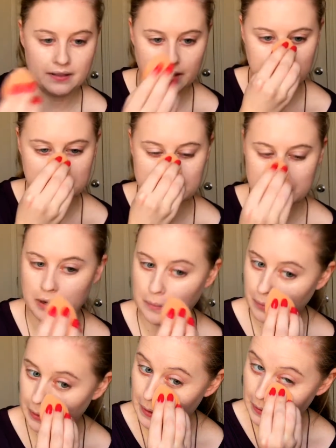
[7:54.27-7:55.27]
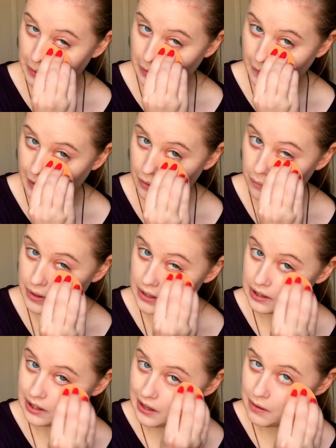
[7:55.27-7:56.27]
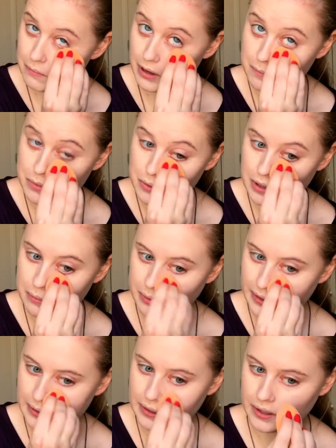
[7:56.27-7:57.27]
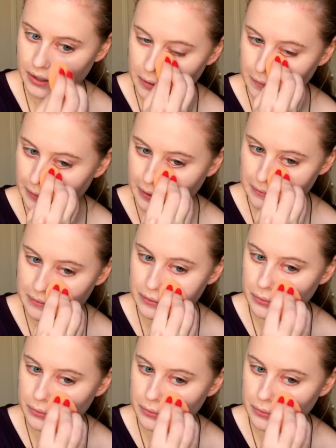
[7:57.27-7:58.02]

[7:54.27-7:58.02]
And then I'm just gonna blend it all out with my beauty blender or the